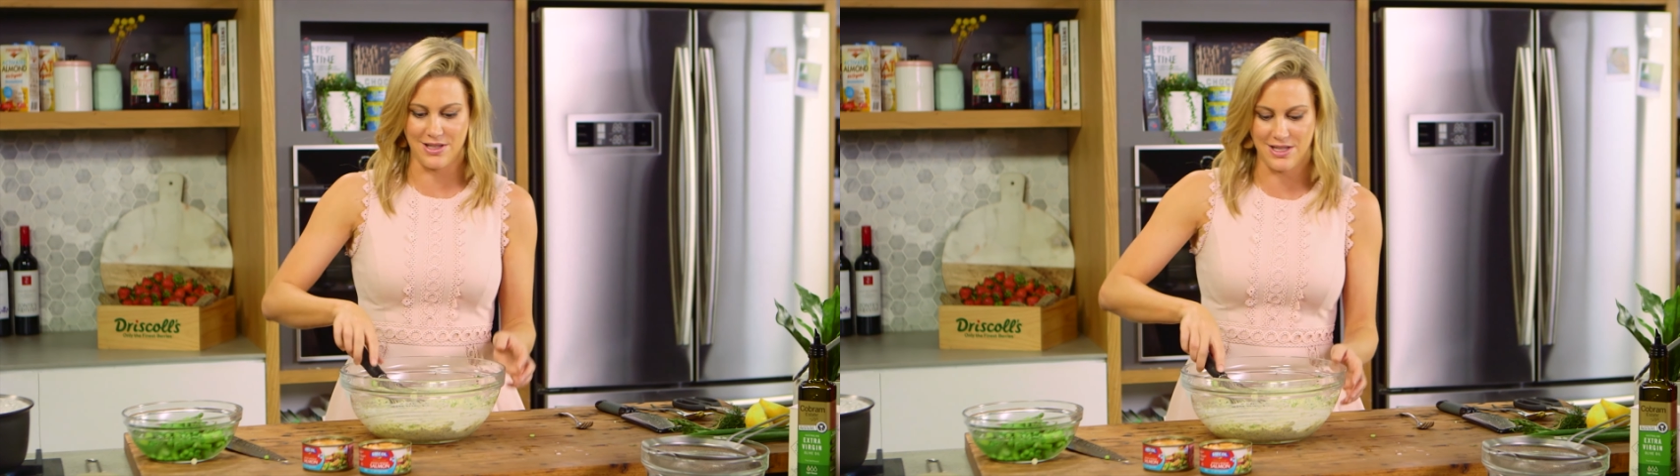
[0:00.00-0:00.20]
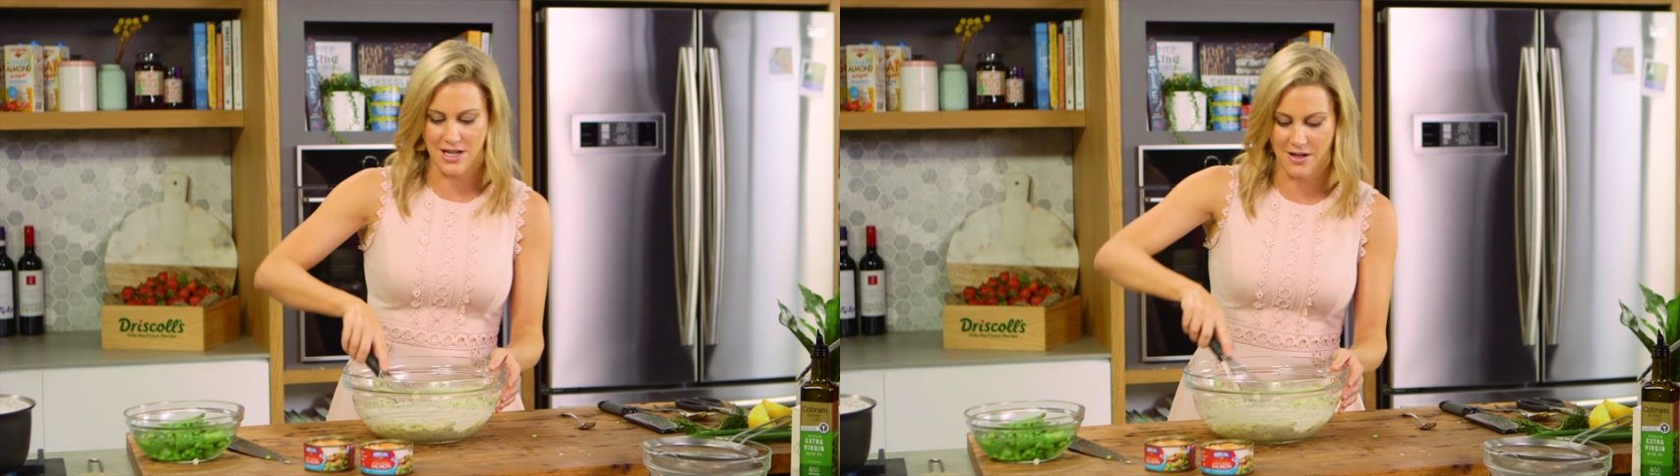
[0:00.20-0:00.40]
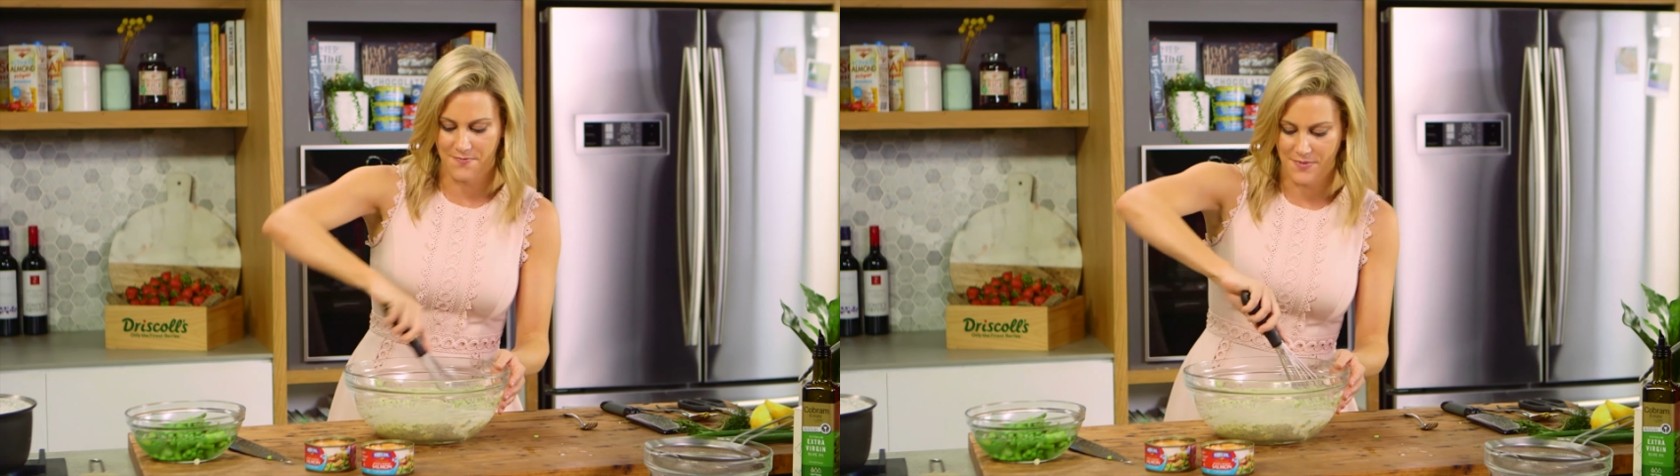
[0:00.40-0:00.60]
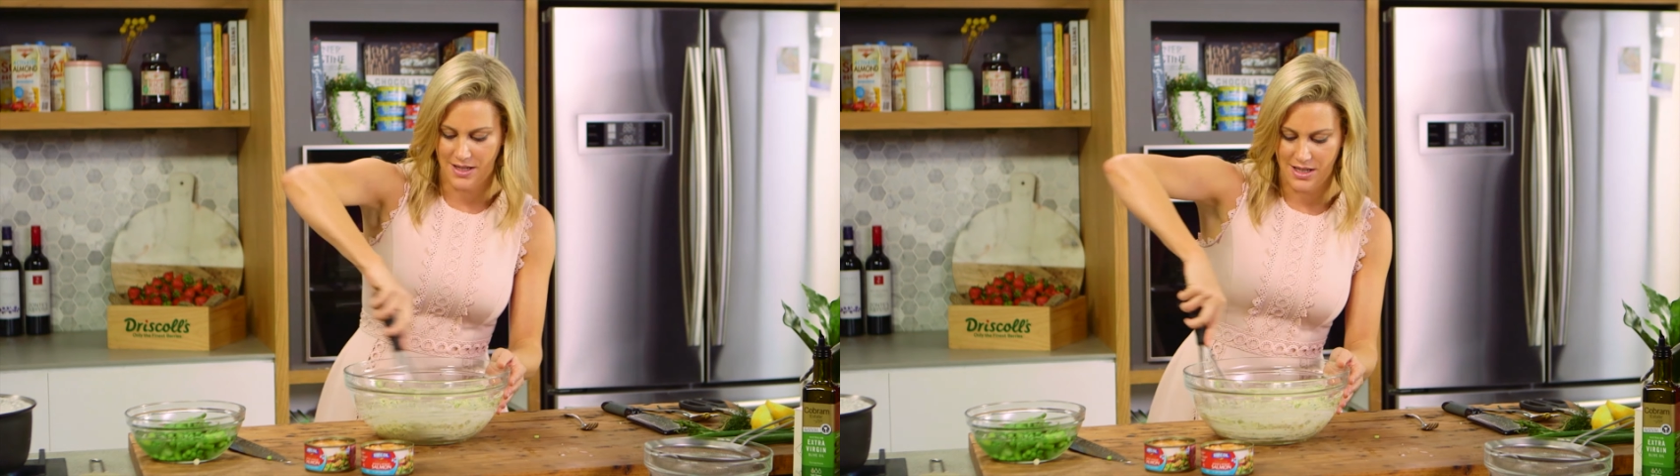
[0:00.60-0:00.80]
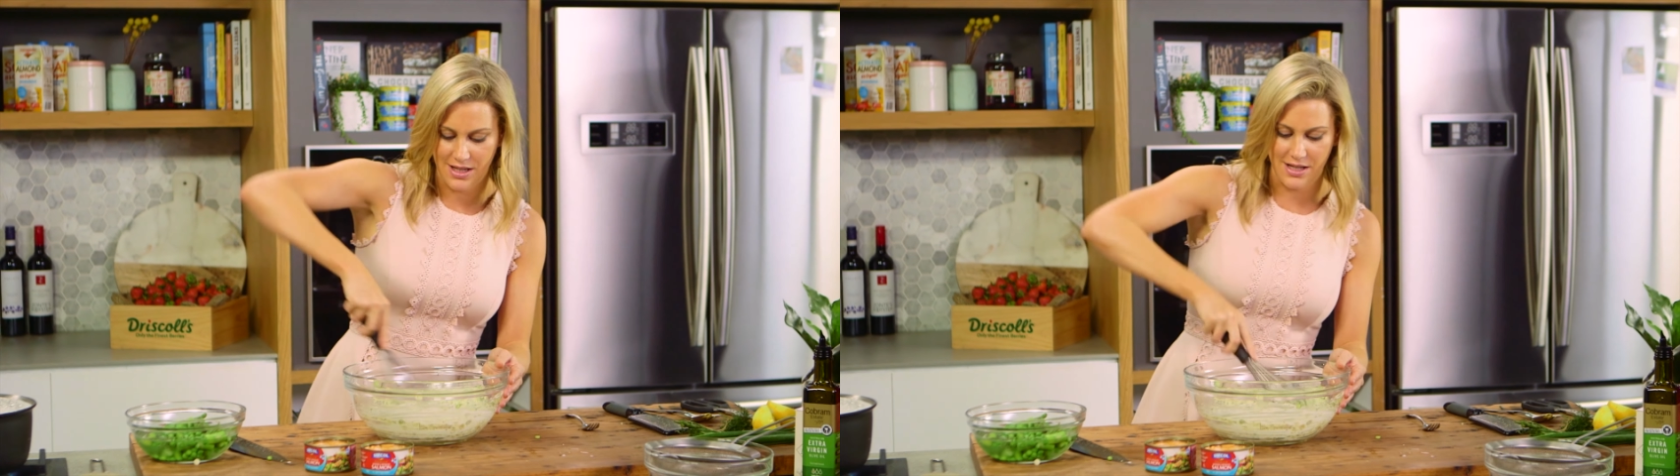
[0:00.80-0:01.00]
zing.
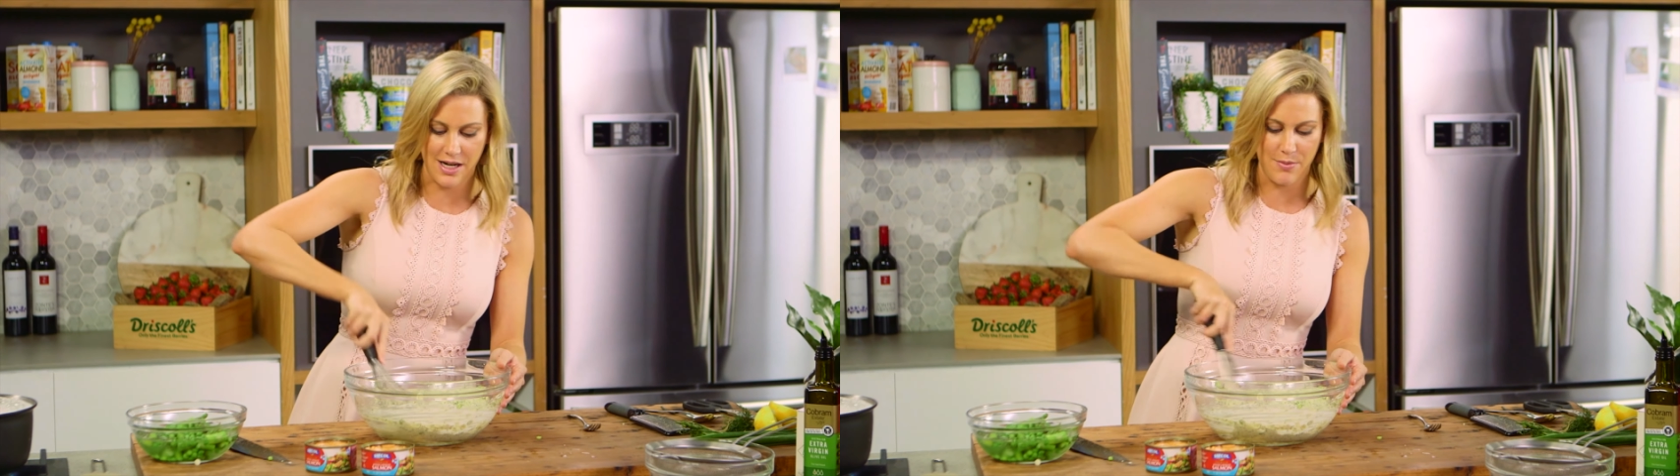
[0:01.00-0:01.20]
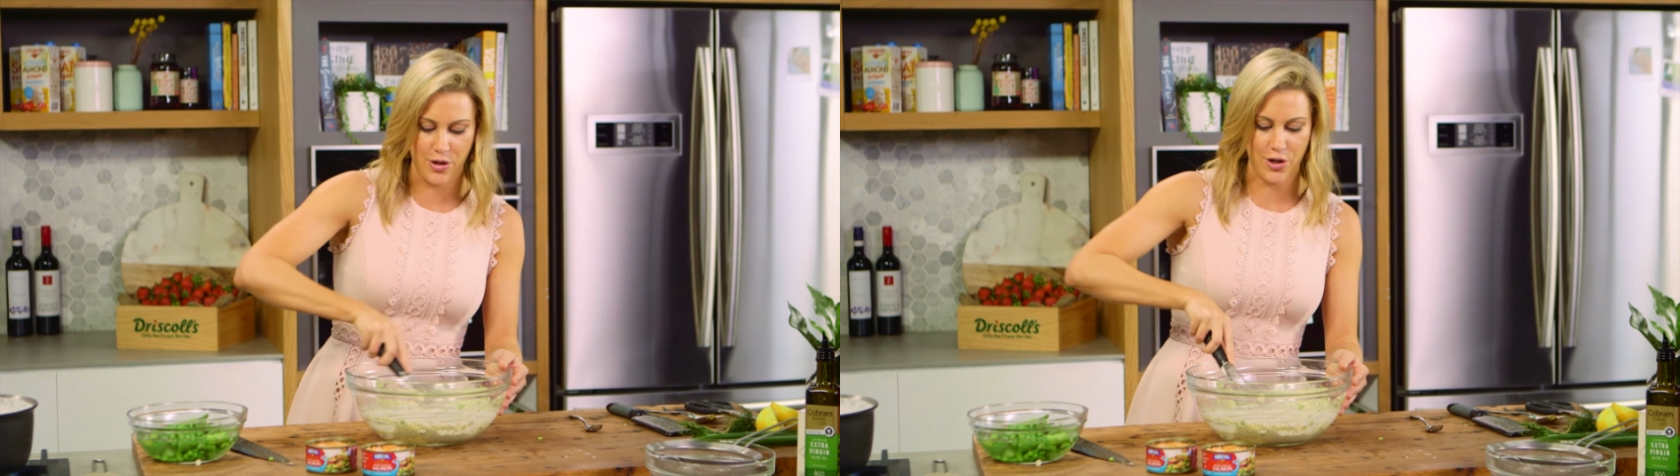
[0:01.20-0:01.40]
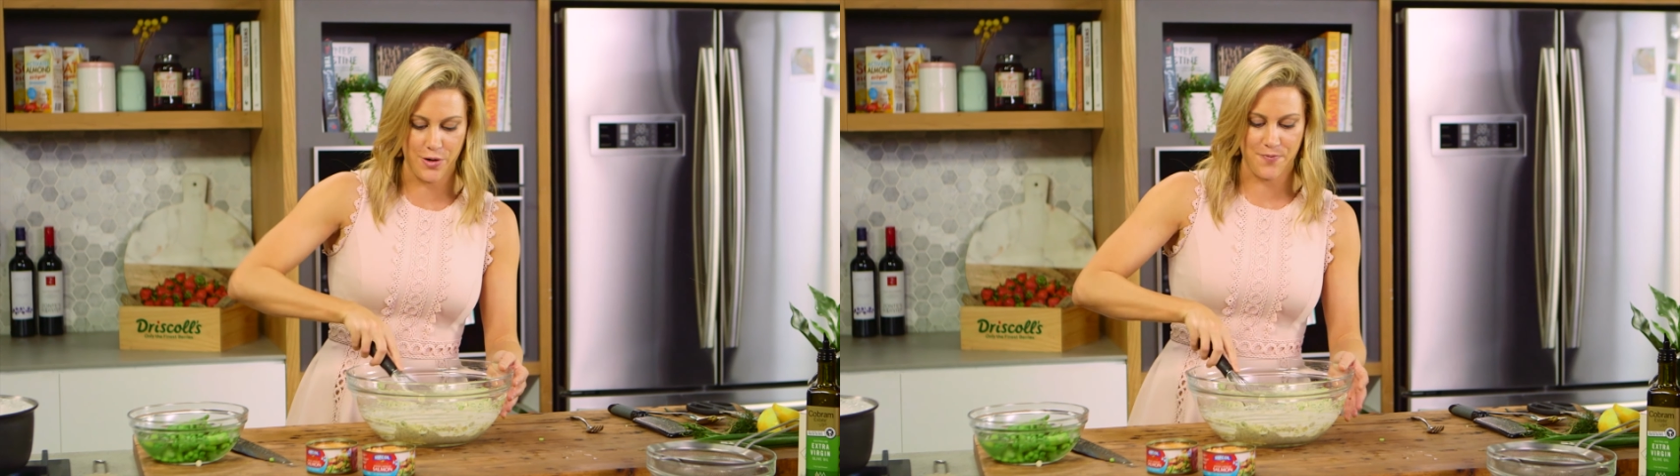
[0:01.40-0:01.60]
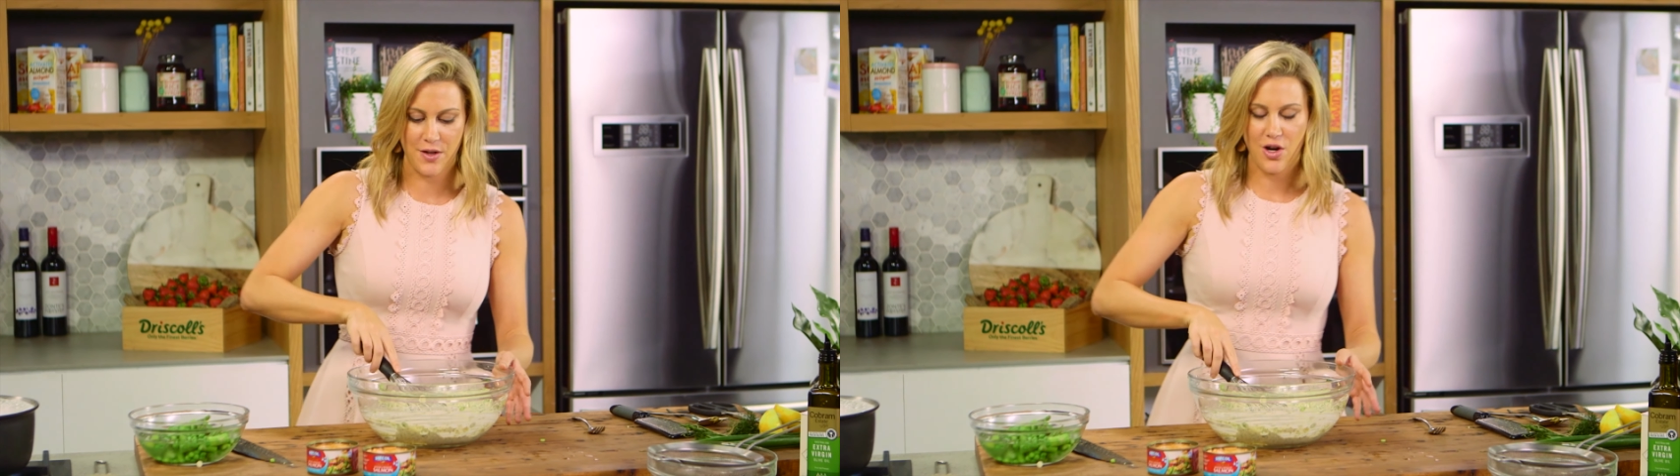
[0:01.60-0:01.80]
Yum-o.